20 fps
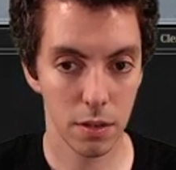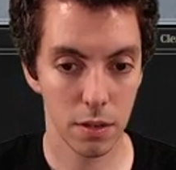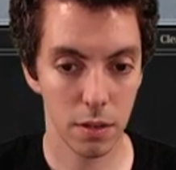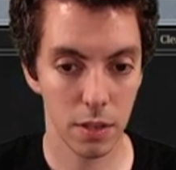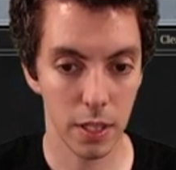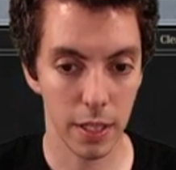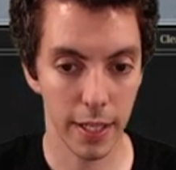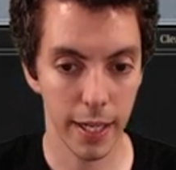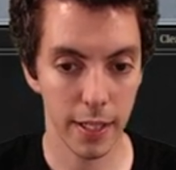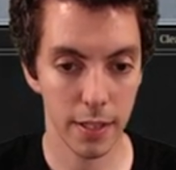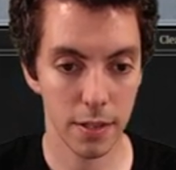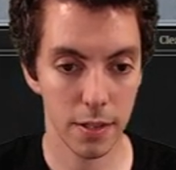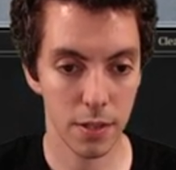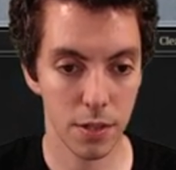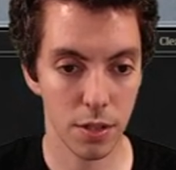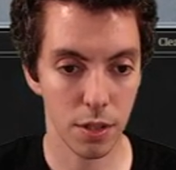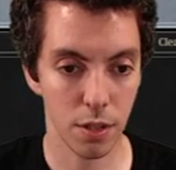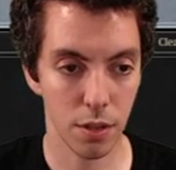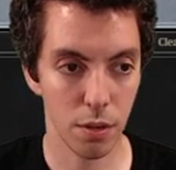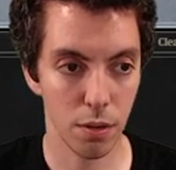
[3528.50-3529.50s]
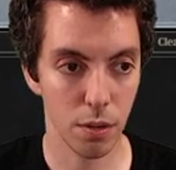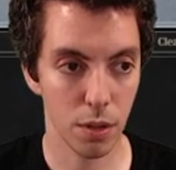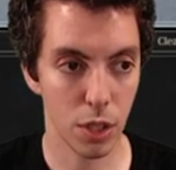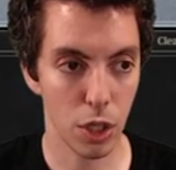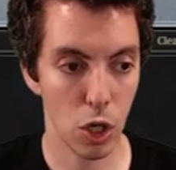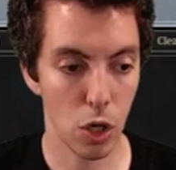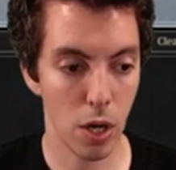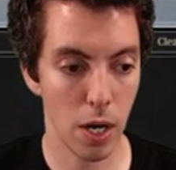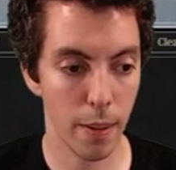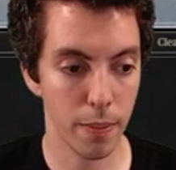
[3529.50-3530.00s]
All right, so
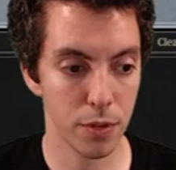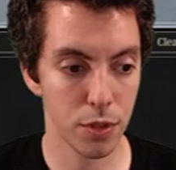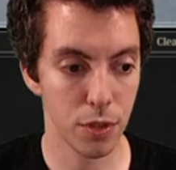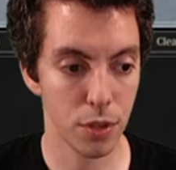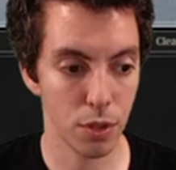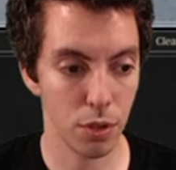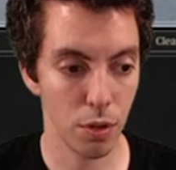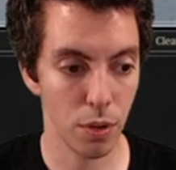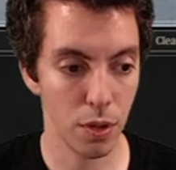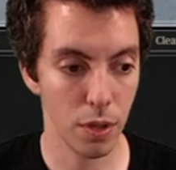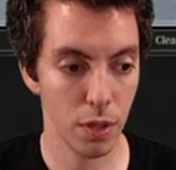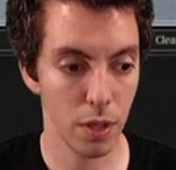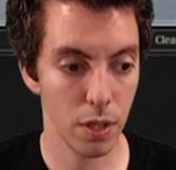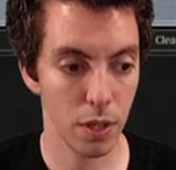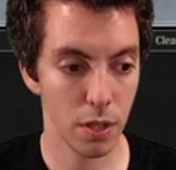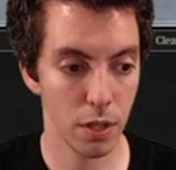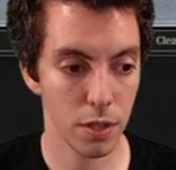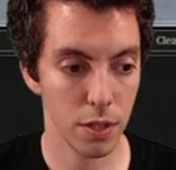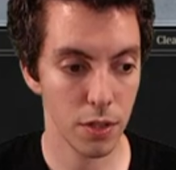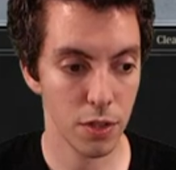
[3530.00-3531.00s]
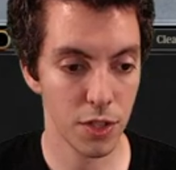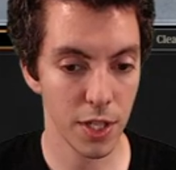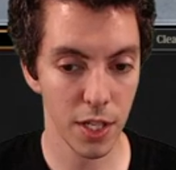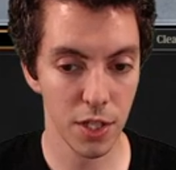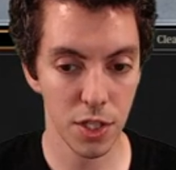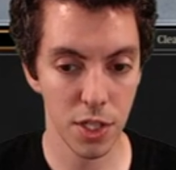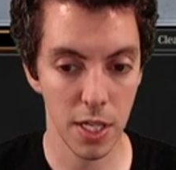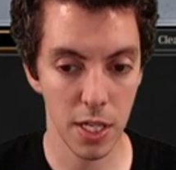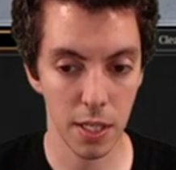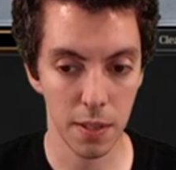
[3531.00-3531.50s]
go up to
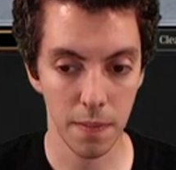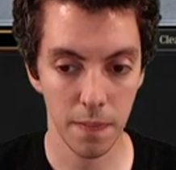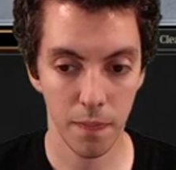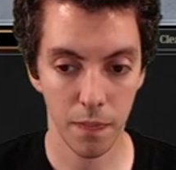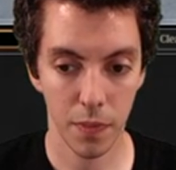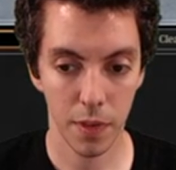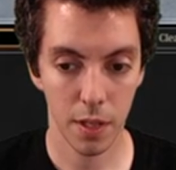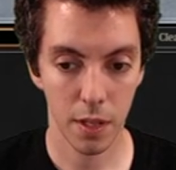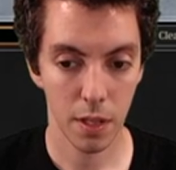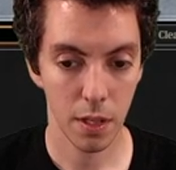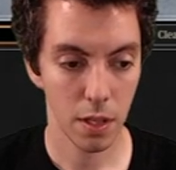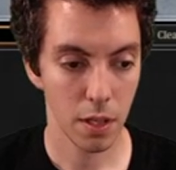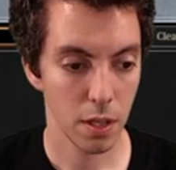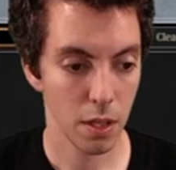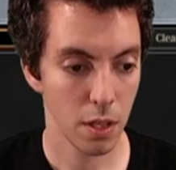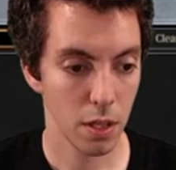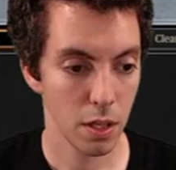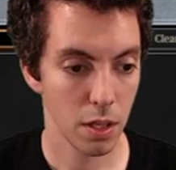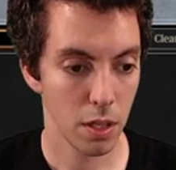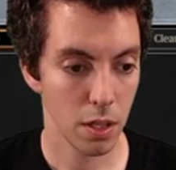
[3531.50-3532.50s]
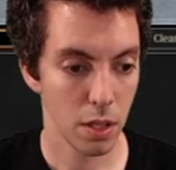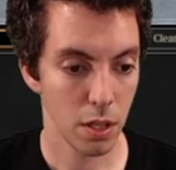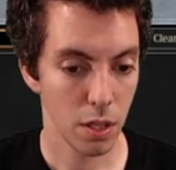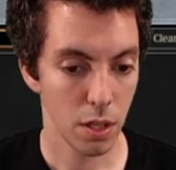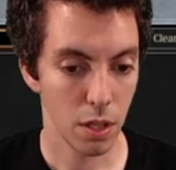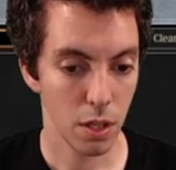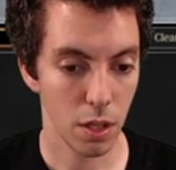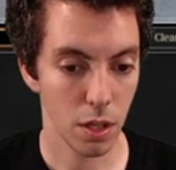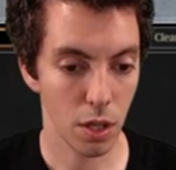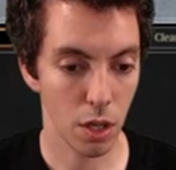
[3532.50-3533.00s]
16.
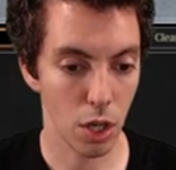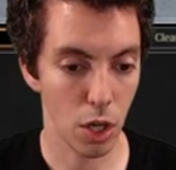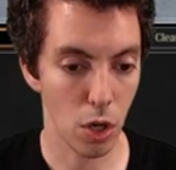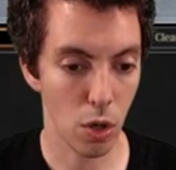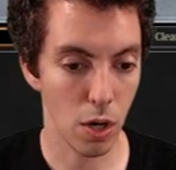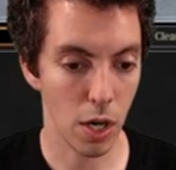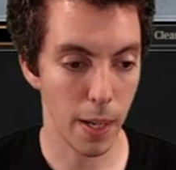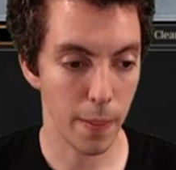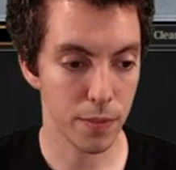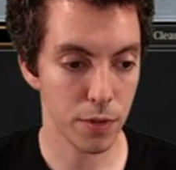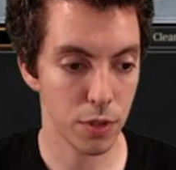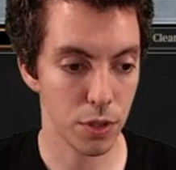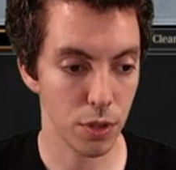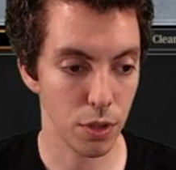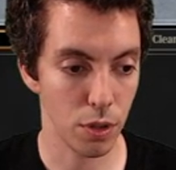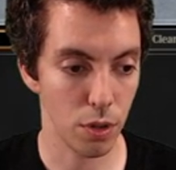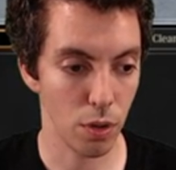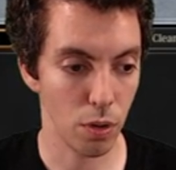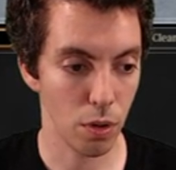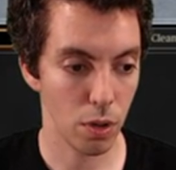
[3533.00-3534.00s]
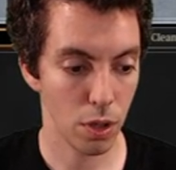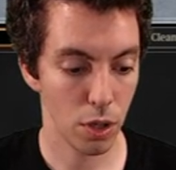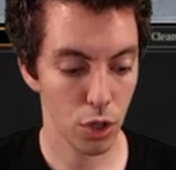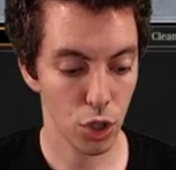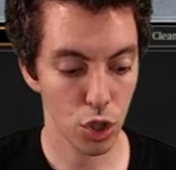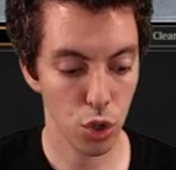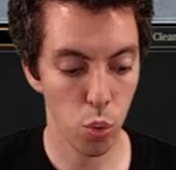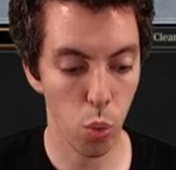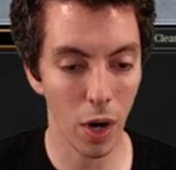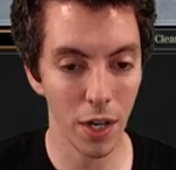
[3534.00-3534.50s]
Go up to
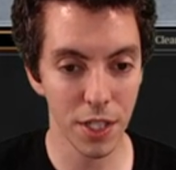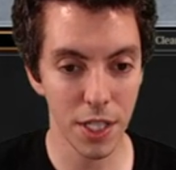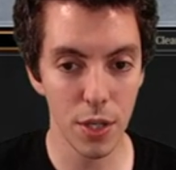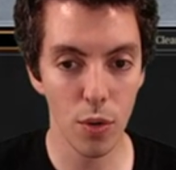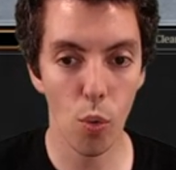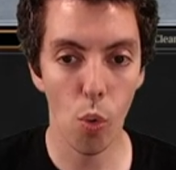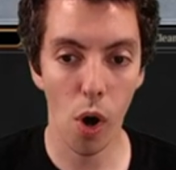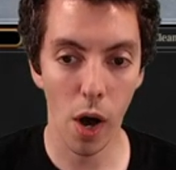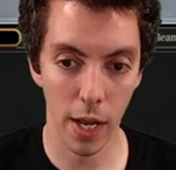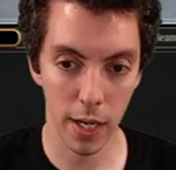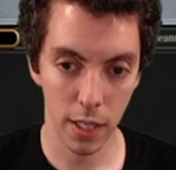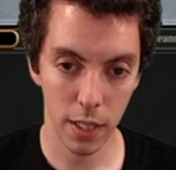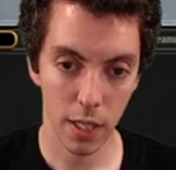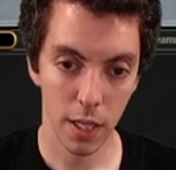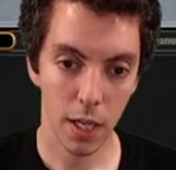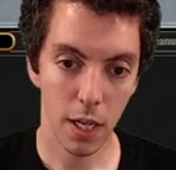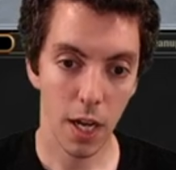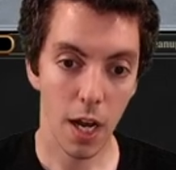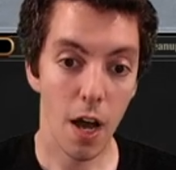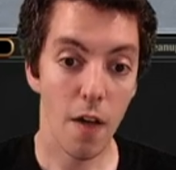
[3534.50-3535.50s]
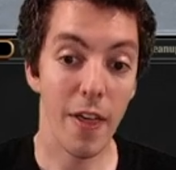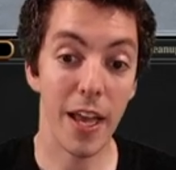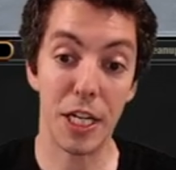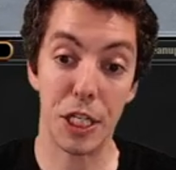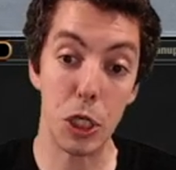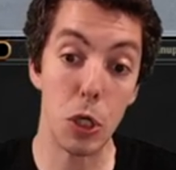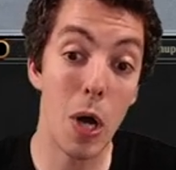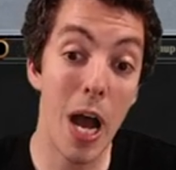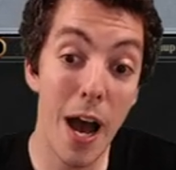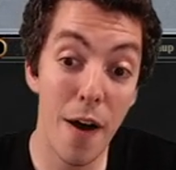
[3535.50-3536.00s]
21. They
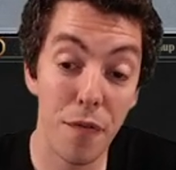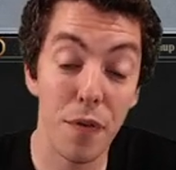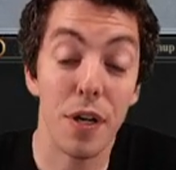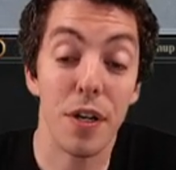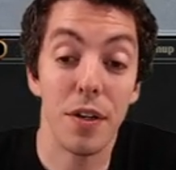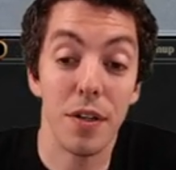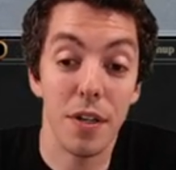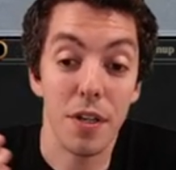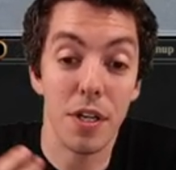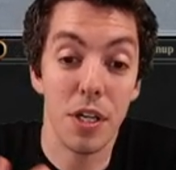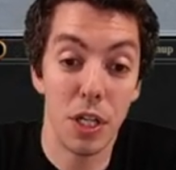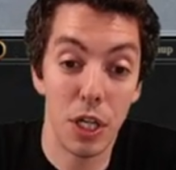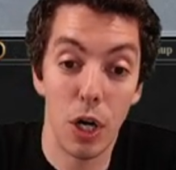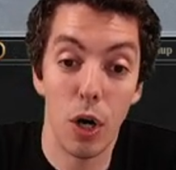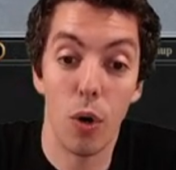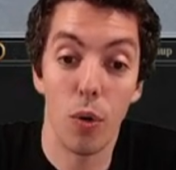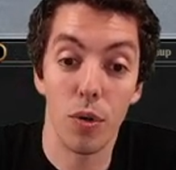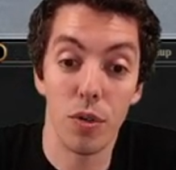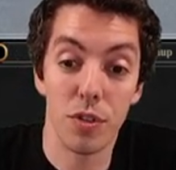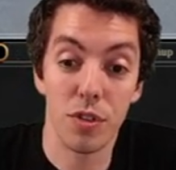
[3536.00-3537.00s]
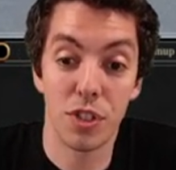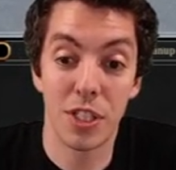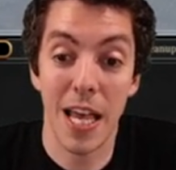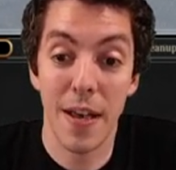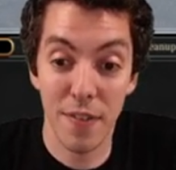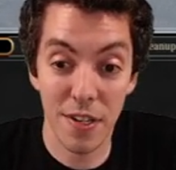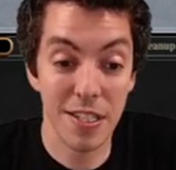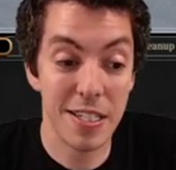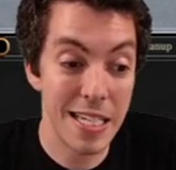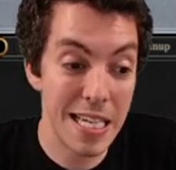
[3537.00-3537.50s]
do have, you know,
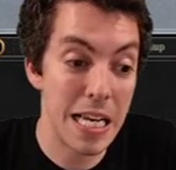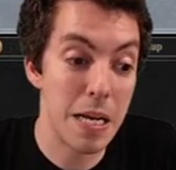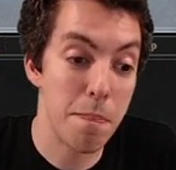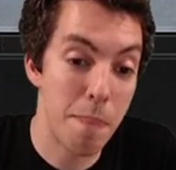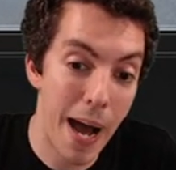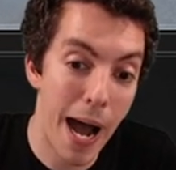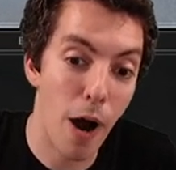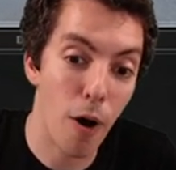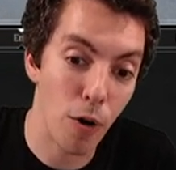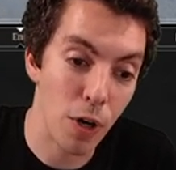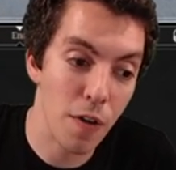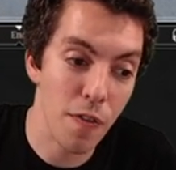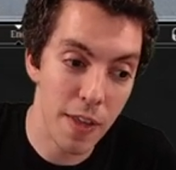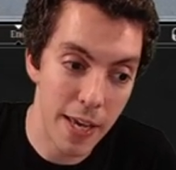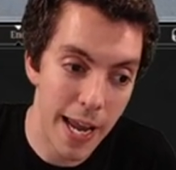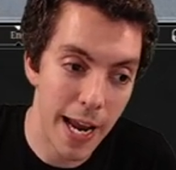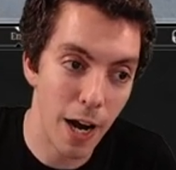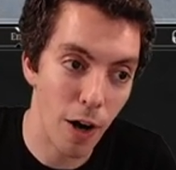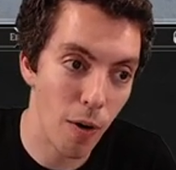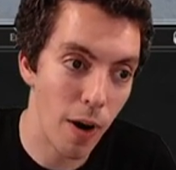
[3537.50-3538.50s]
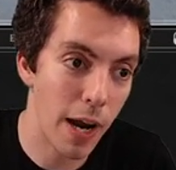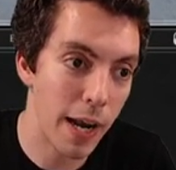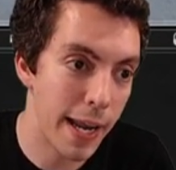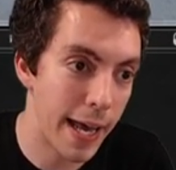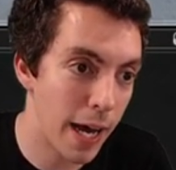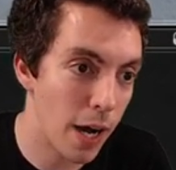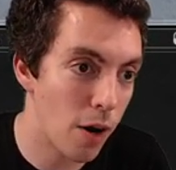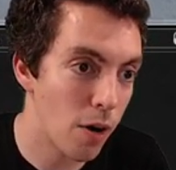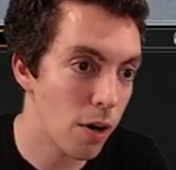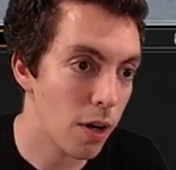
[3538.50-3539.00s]
17 power in the air right
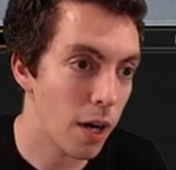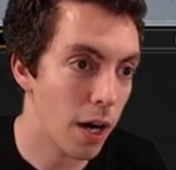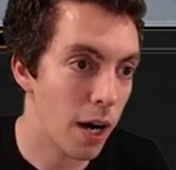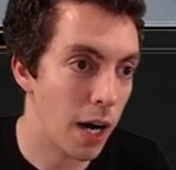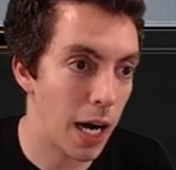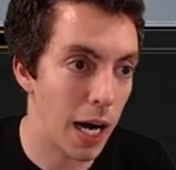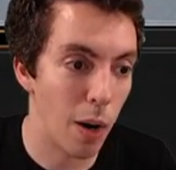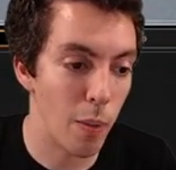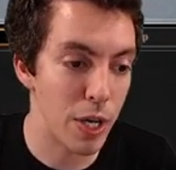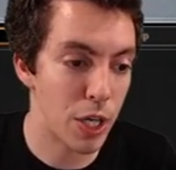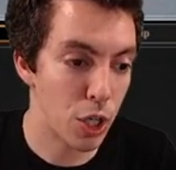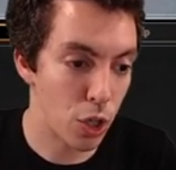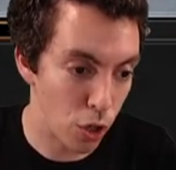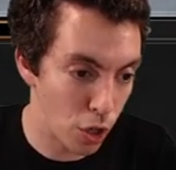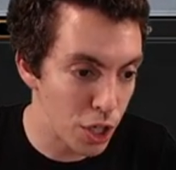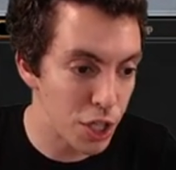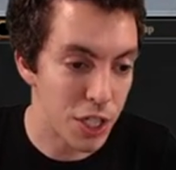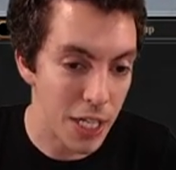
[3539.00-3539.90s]
now. Uh, we could